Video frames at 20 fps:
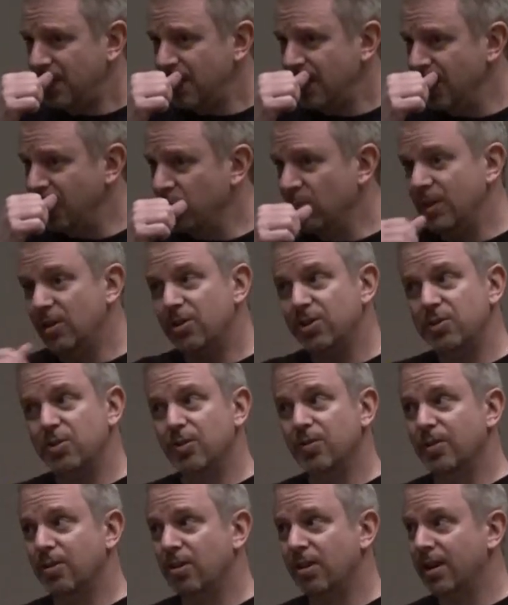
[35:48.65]
And we also
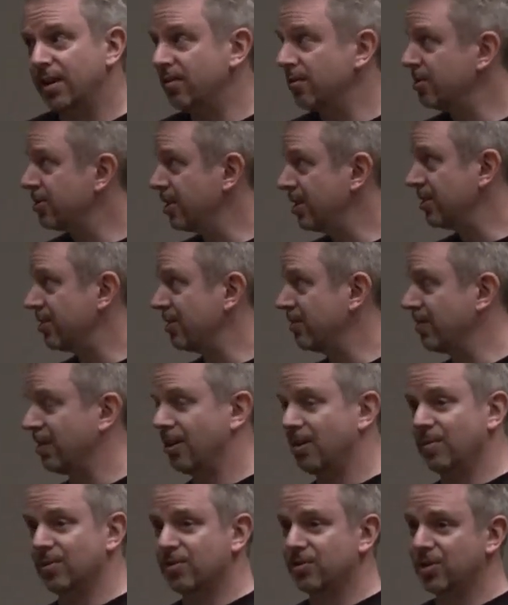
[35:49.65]
are a heterogeneous
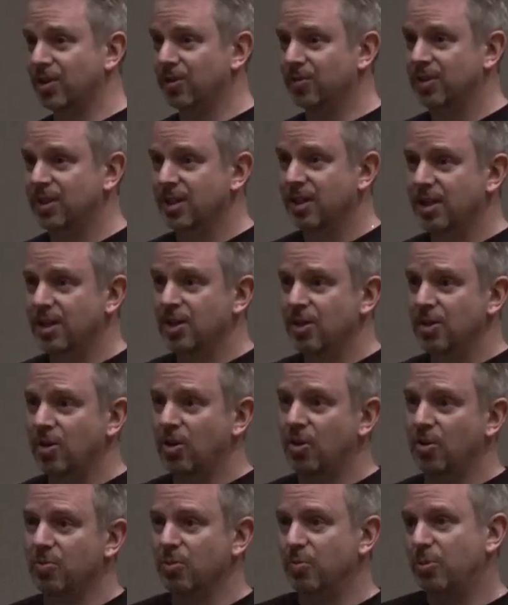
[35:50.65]
environment. So,
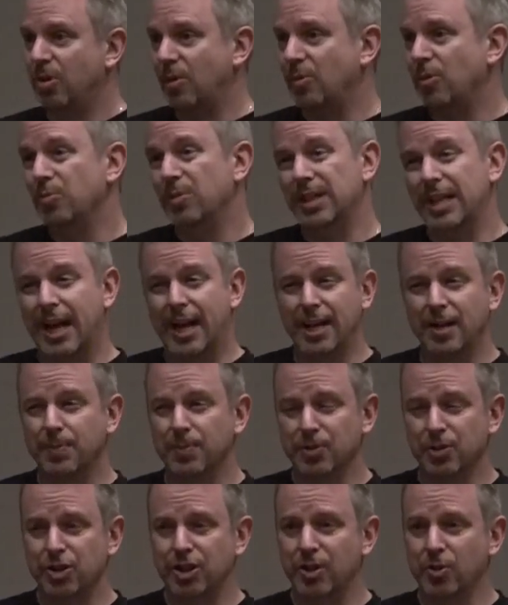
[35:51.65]
uh, we're probably
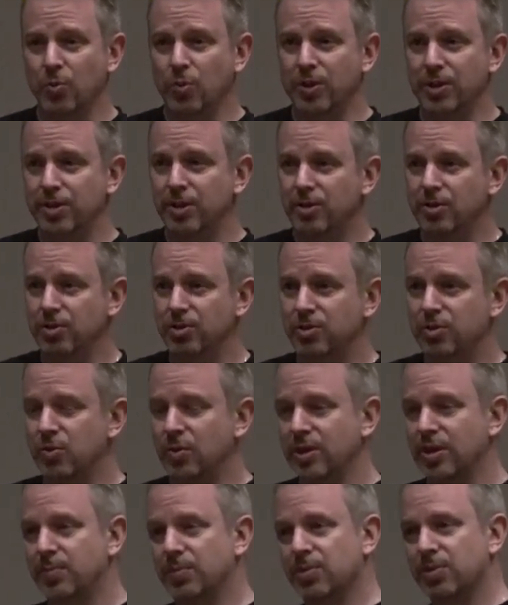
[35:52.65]
80% Windows,
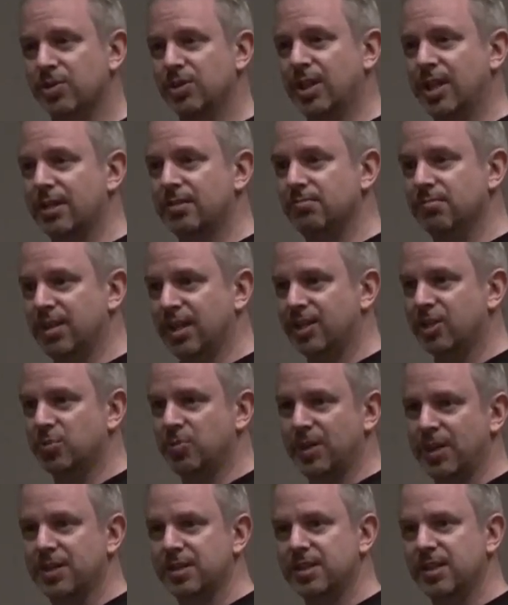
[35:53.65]
20% Nix
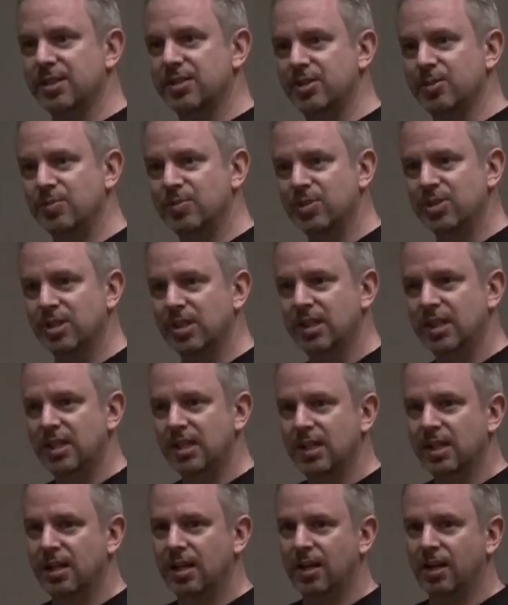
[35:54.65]
based systems.
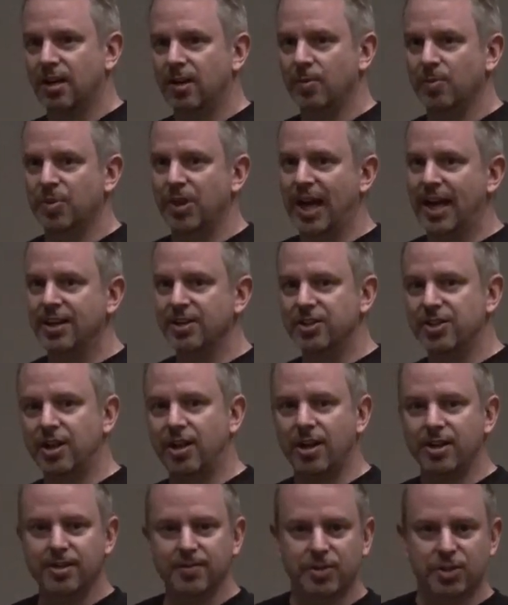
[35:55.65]
Um, that is
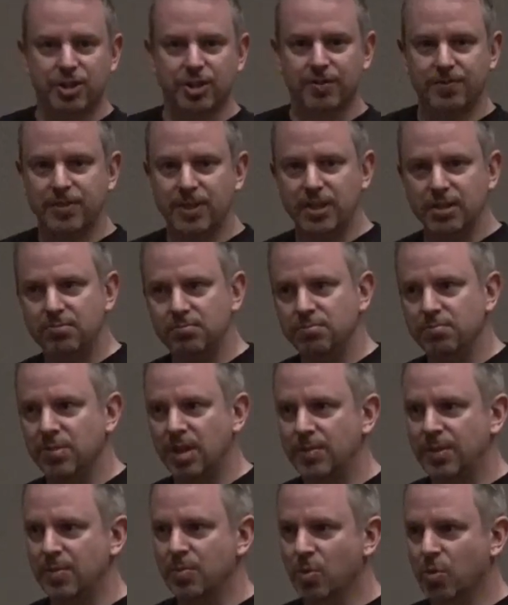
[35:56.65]
kind of shifting
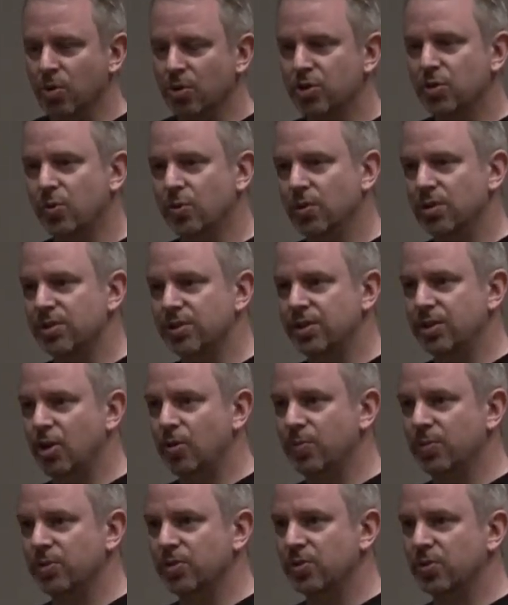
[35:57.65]
maybe more towards the
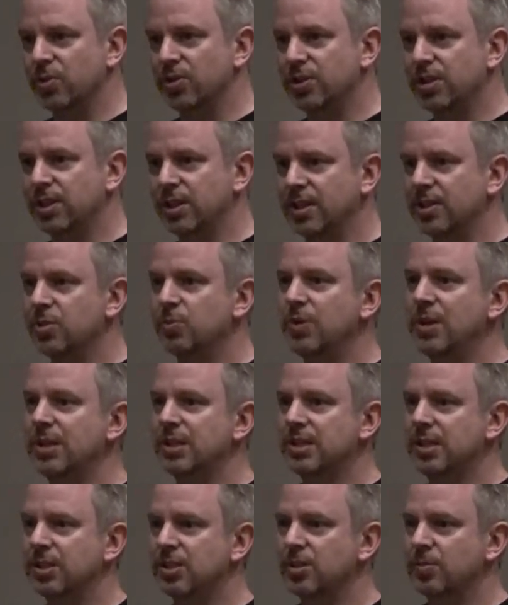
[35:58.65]
open source and Nix-based
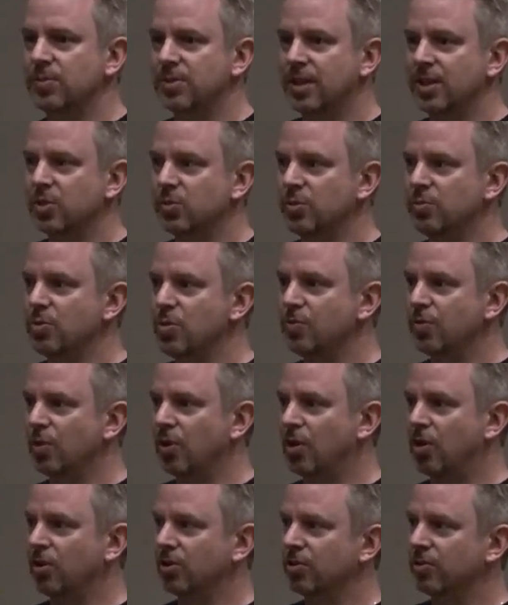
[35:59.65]
systems as we move
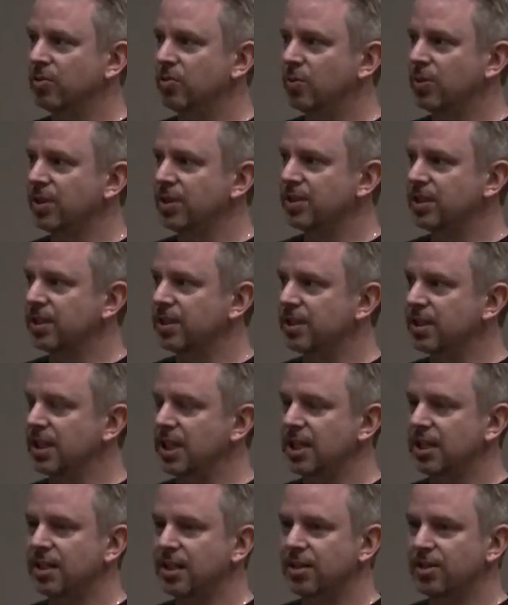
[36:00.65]
along
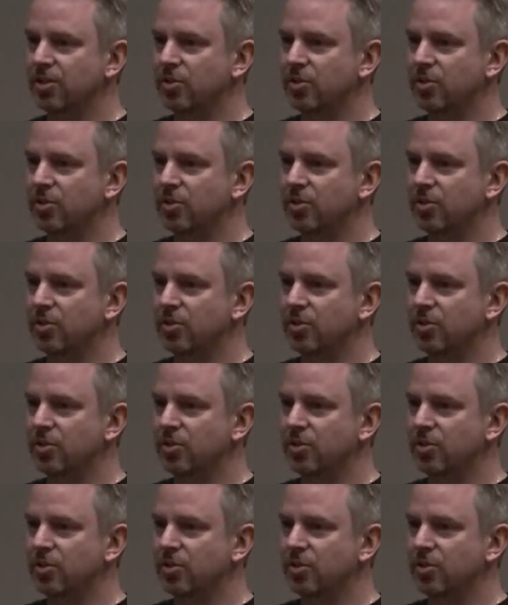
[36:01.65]
2016 and into